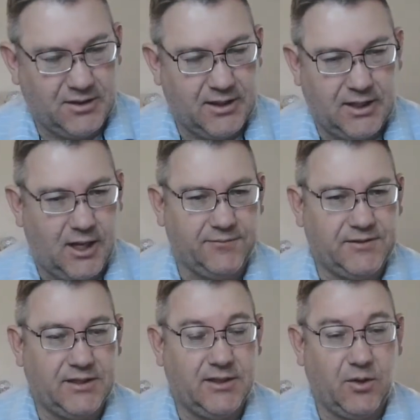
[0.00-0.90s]

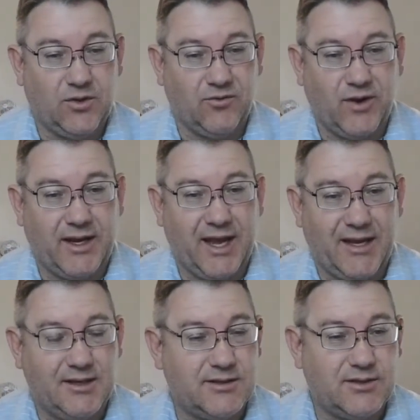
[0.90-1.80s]
Often the right
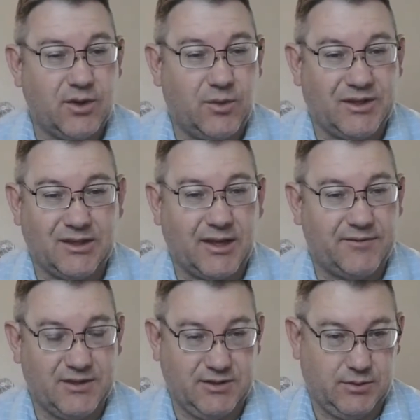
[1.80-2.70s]
hand doesn't know what the left
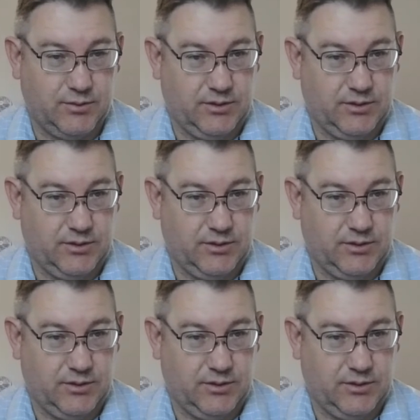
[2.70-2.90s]
is doing.